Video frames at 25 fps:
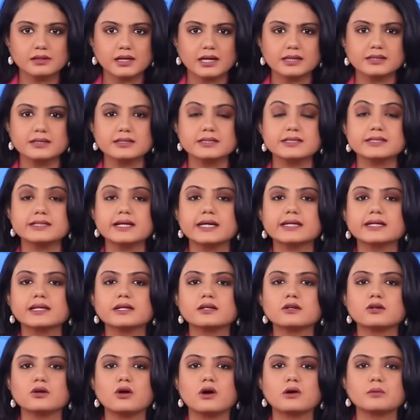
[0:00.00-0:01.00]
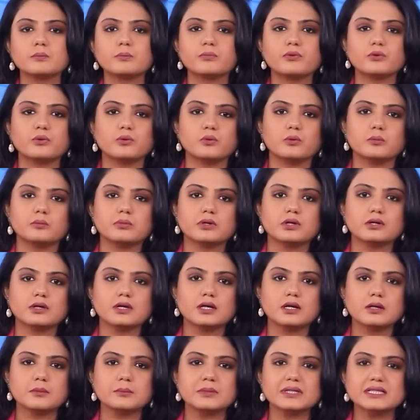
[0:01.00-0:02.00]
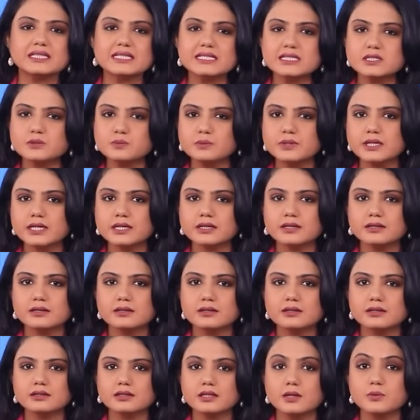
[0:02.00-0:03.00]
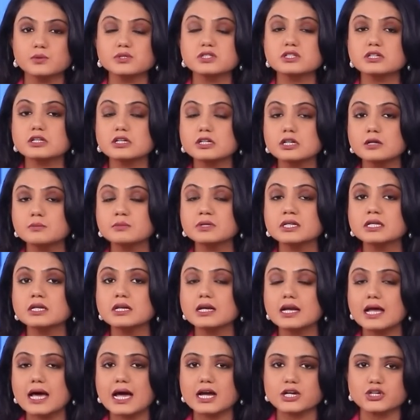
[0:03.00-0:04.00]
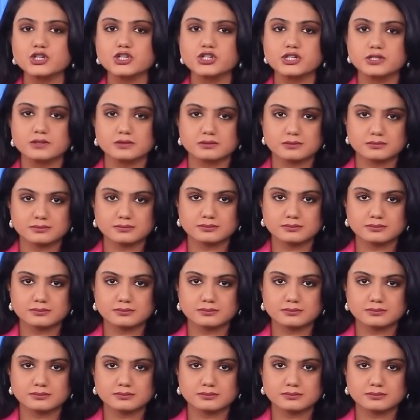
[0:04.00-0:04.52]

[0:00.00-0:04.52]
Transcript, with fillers: and a decade-long probe. But this week, there was criminal action.